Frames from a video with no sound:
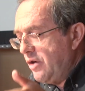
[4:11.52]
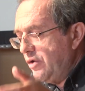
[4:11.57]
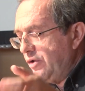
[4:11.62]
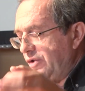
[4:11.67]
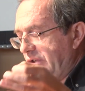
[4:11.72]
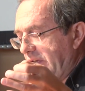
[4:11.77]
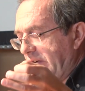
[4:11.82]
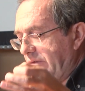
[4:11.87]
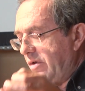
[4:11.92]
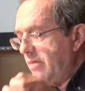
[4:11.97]

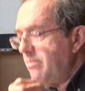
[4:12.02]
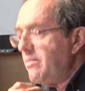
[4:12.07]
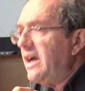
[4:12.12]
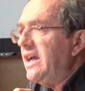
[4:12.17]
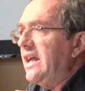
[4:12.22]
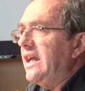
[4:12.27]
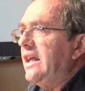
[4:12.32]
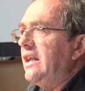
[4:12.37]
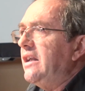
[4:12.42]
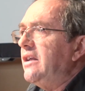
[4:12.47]
those that
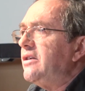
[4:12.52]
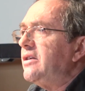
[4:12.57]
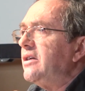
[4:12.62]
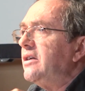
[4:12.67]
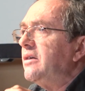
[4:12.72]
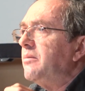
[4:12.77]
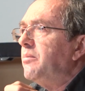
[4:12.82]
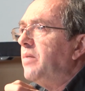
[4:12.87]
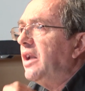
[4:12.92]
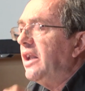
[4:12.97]
remained,
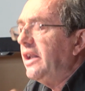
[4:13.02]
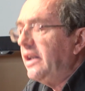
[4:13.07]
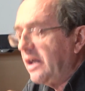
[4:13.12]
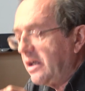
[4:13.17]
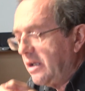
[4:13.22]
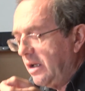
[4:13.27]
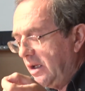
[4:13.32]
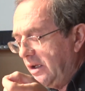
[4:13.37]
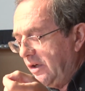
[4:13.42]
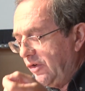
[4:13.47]

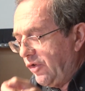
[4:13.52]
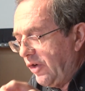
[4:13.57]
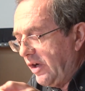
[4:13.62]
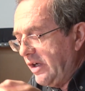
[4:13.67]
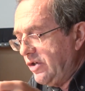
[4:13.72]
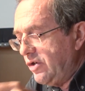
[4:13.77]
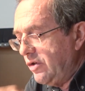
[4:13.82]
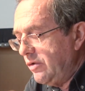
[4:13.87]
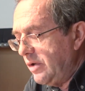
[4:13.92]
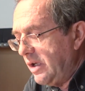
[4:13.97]
political and
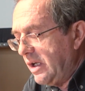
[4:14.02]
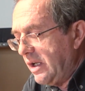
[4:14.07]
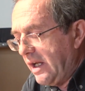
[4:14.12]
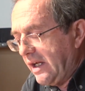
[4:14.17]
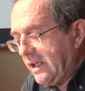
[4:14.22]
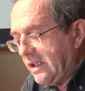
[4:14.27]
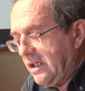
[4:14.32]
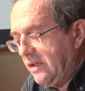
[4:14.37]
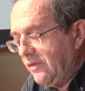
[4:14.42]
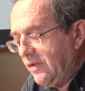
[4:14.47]
trade union
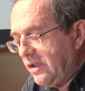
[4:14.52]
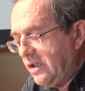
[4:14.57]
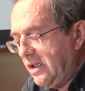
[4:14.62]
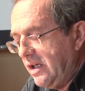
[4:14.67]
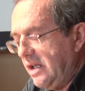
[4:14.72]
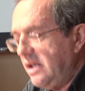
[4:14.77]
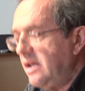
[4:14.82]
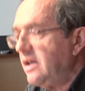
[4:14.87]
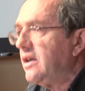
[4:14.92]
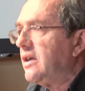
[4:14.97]

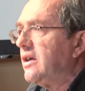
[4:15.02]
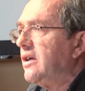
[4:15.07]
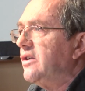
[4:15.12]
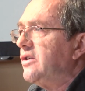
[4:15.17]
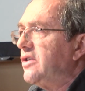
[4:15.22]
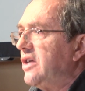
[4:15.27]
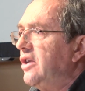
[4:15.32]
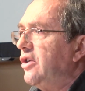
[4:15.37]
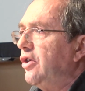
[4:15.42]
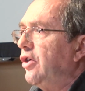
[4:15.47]
activity
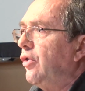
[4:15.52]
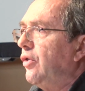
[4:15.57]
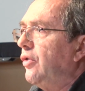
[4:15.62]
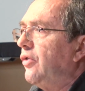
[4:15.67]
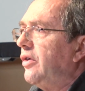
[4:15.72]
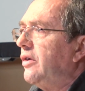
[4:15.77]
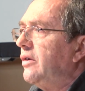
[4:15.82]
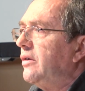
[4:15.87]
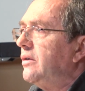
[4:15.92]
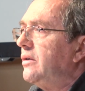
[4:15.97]

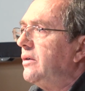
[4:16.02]
continued.